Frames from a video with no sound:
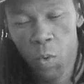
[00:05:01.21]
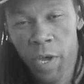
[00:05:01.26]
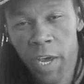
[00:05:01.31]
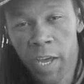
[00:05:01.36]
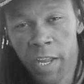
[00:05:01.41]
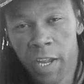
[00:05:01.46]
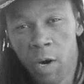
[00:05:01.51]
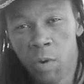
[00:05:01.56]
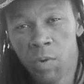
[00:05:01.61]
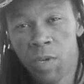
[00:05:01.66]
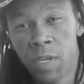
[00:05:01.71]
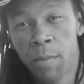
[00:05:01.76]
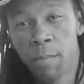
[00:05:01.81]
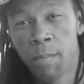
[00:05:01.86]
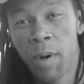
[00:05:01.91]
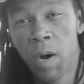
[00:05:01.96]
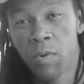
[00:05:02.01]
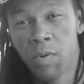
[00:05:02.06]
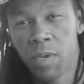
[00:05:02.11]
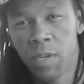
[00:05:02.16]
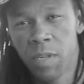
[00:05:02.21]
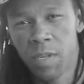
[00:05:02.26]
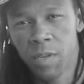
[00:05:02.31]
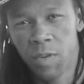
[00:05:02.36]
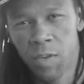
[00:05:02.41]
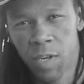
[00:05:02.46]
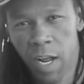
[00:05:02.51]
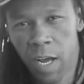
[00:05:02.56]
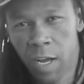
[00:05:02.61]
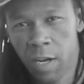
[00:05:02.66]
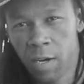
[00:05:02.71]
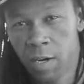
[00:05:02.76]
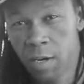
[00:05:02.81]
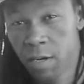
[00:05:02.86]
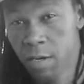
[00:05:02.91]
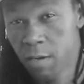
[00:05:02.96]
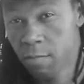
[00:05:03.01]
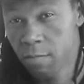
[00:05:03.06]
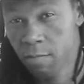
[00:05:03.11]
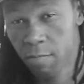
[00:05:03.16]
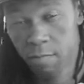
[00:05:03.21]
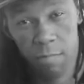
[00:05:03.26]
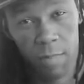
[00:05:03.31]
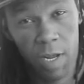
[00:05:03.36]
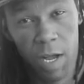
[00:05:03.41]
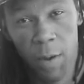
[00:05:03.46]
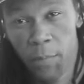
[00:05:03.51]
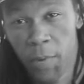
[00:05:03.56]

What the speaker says: Can Roast the Most. It's like a